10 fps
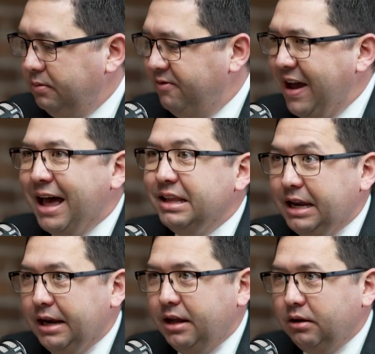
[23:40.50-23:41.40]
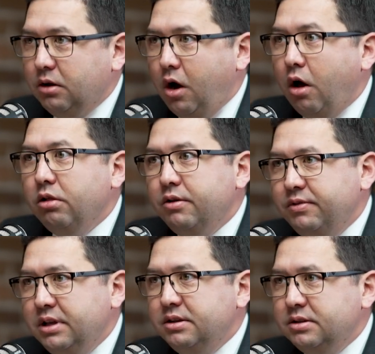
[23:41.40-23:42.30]
validating all of
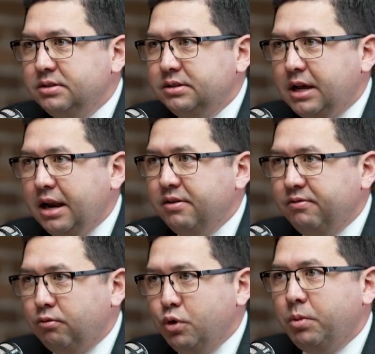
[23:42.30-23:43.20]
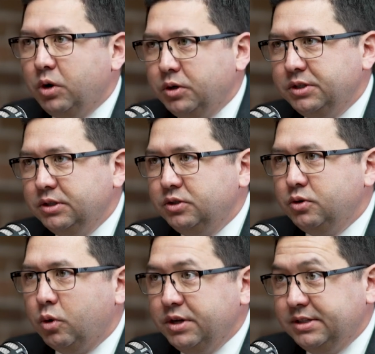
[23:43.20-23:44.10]
these kind of rumors and
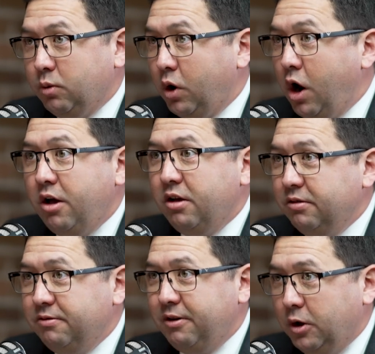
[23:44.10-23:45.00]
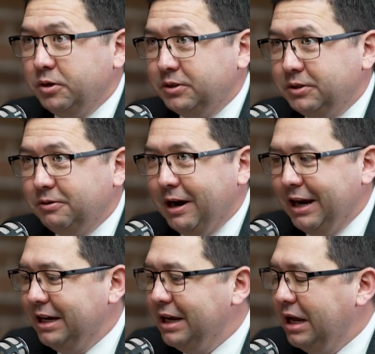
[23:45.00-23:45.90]
stories that were all false,
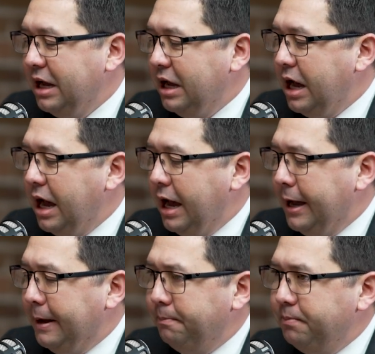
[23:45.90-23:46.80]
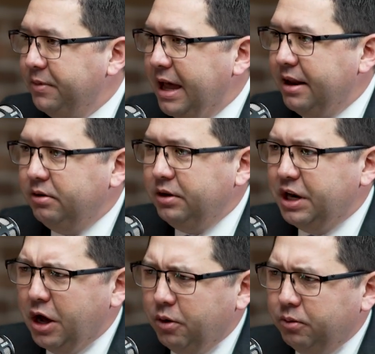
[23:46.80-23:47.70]
right? That,
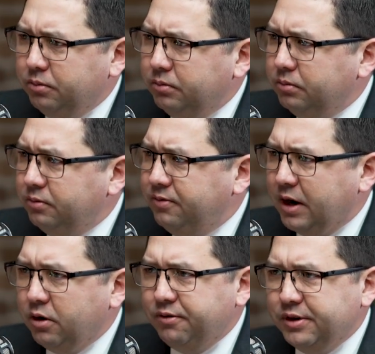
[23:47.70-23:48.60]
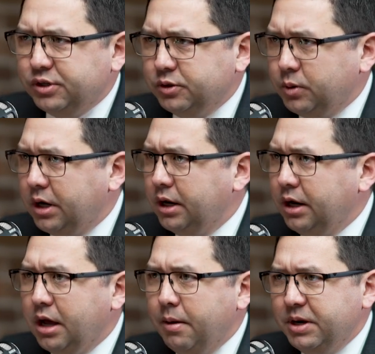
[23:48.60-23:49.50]
federal officials were going to
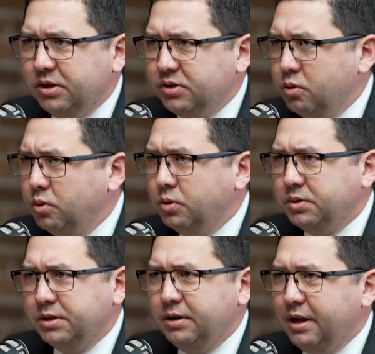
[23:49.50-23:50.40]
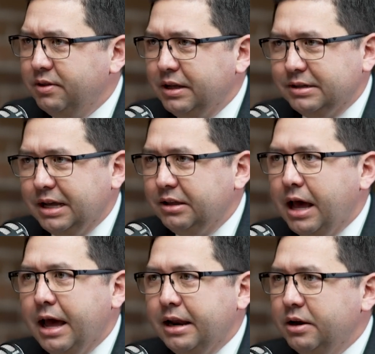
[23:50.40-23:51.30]
come into schools and things like
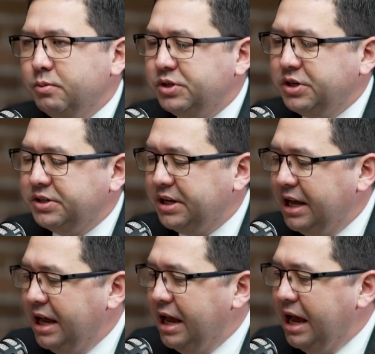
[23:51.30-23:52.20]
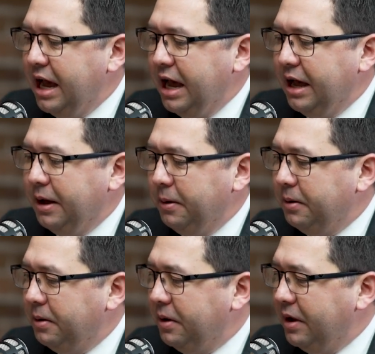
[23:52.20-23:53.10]
that. And it was just,
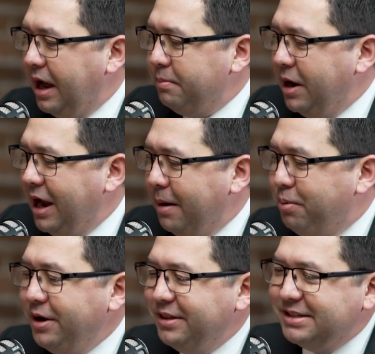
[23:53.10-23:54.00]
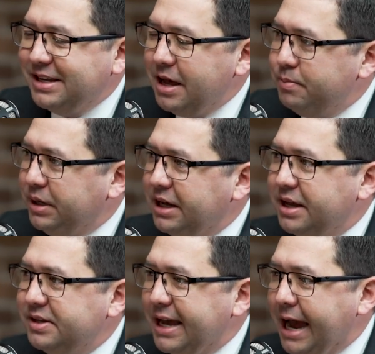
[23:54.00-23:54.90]
I bring this up
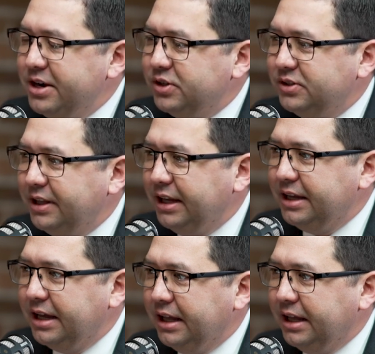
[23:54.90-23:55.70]
because I just think